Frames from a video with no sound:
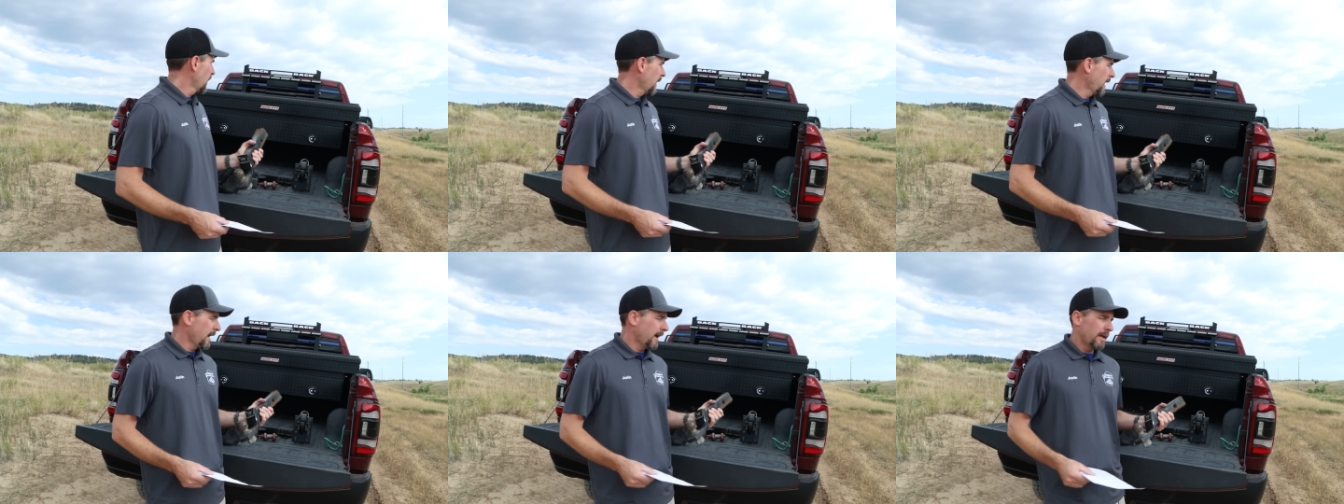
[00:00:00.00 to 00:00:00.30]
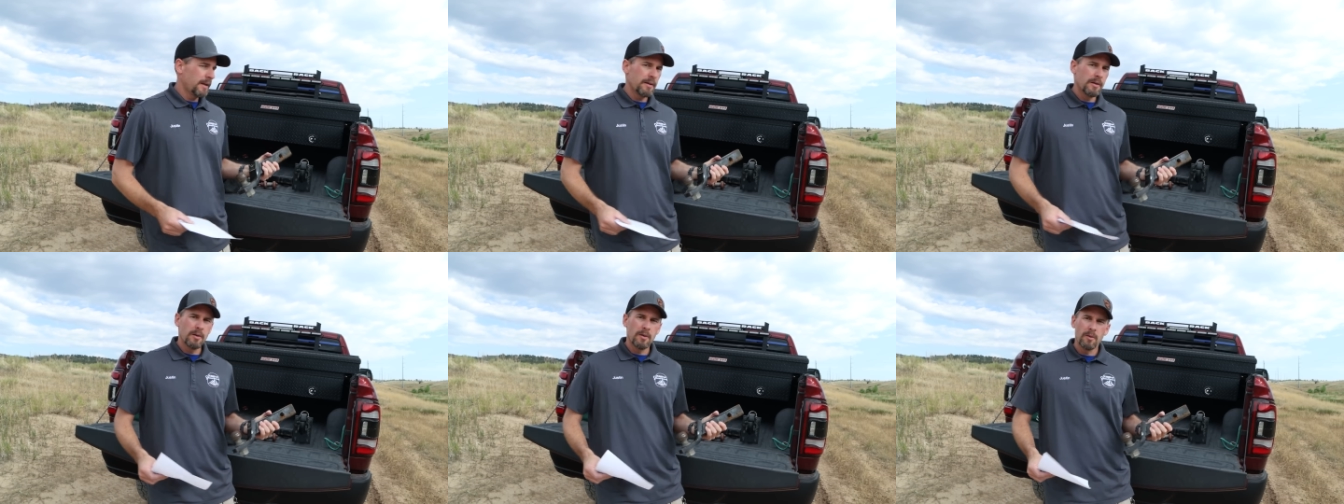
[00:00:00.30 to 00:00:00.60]

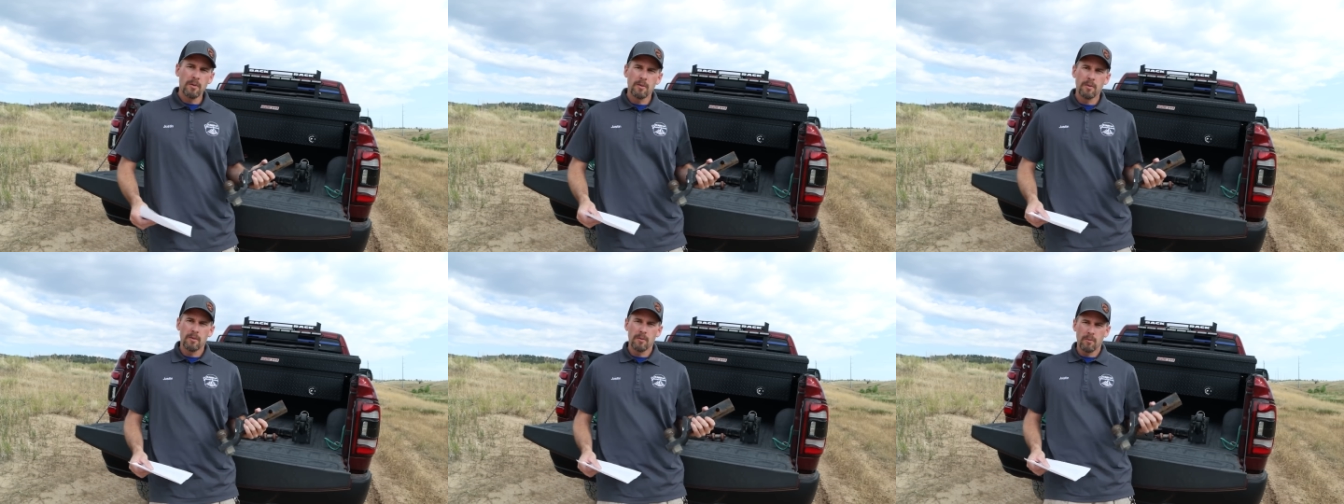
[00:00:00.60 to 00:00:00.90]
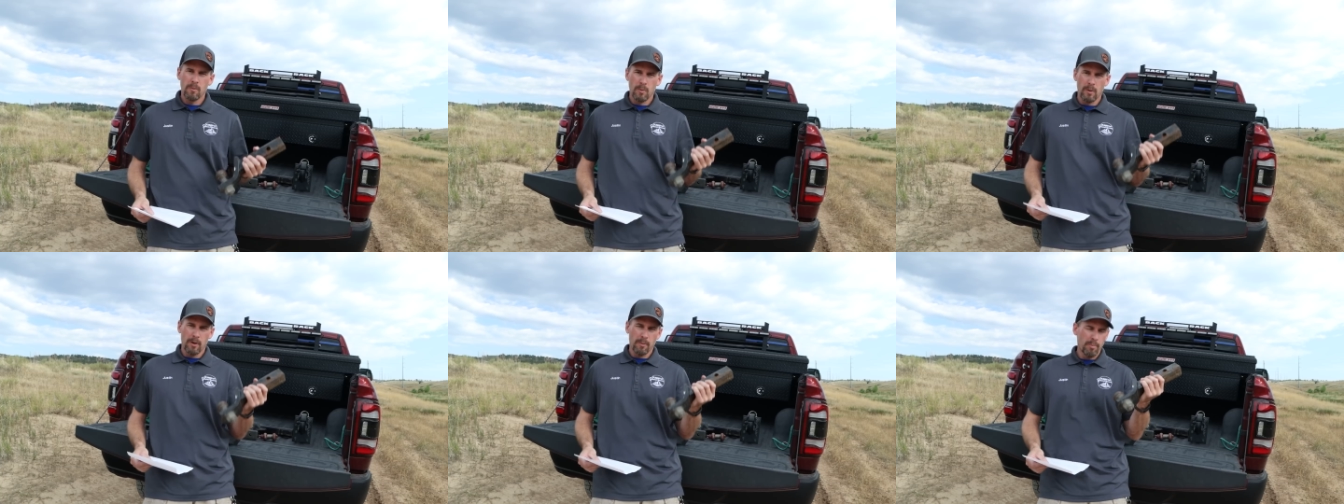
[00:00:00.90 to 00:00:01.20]
And
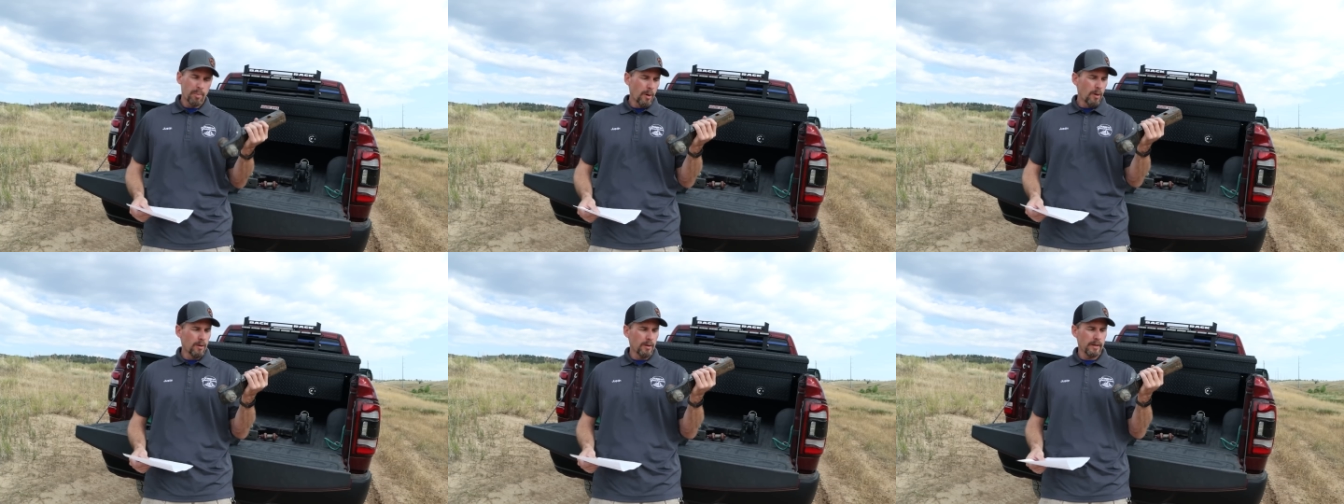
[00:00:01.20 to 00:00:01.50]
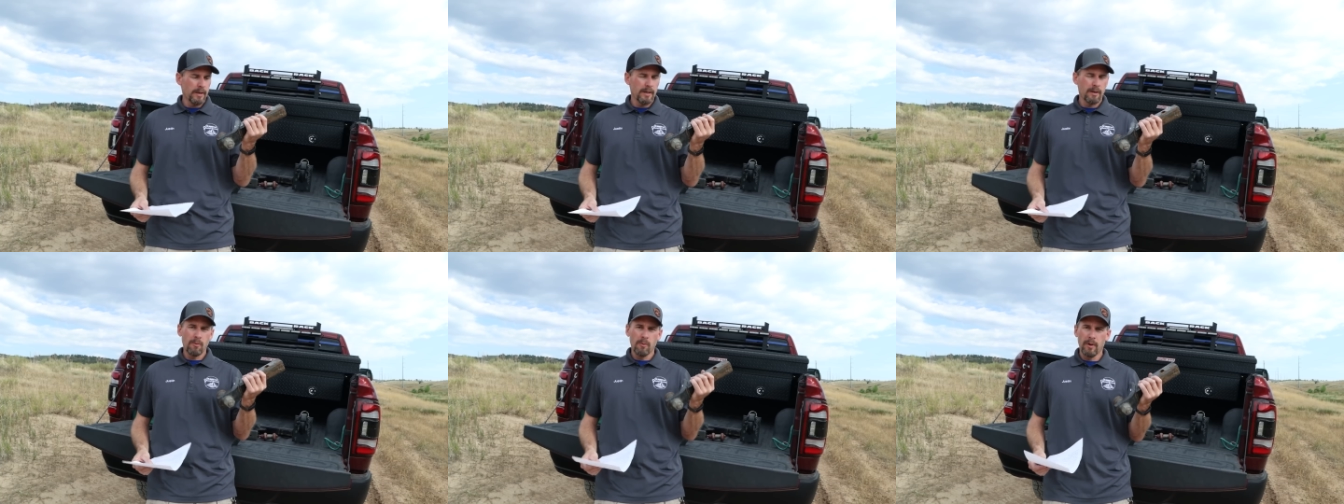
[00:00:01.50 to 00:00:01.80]
we're
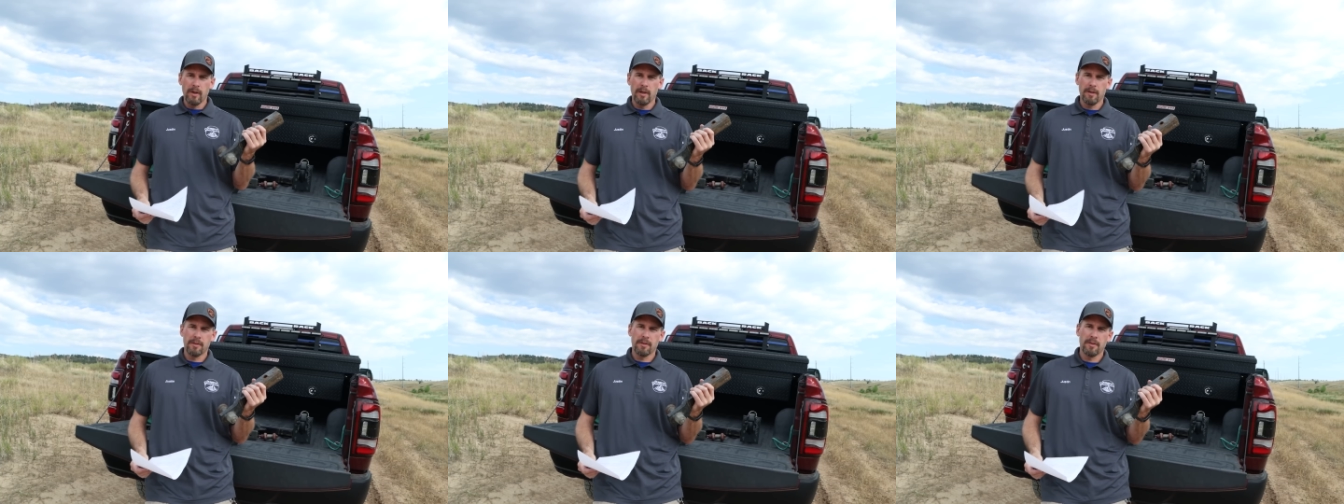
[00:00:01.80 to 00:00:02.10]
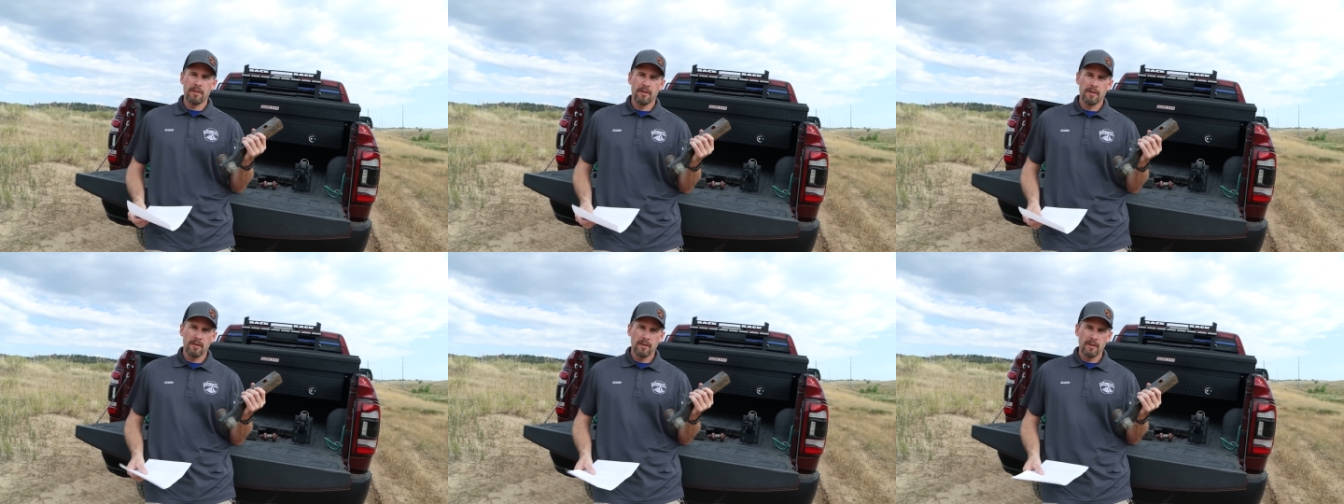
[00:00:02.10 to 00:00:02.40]
pulling
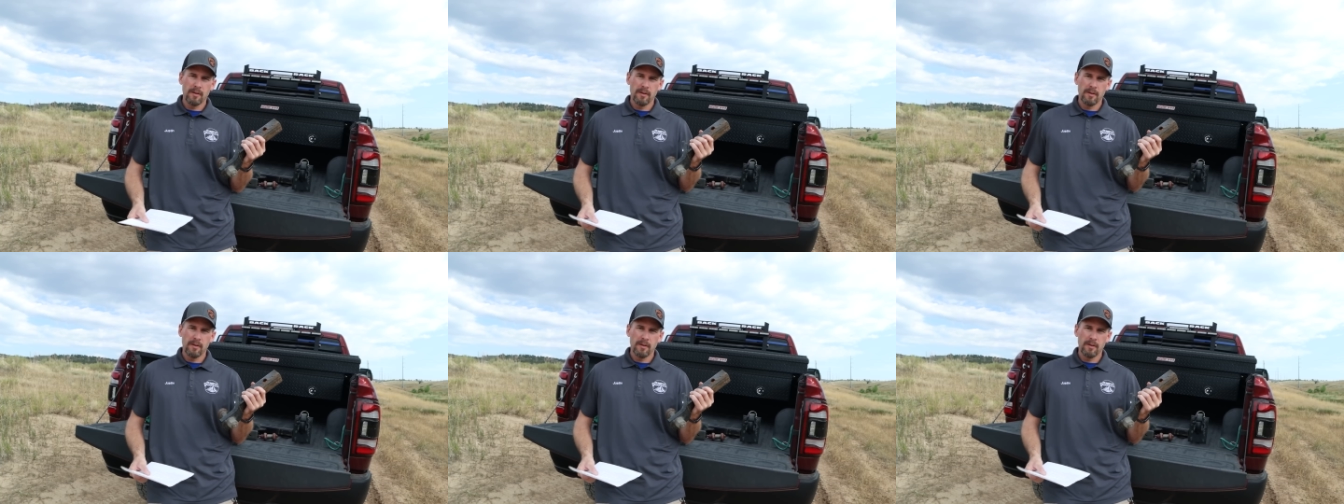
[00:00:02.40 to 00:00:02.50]
with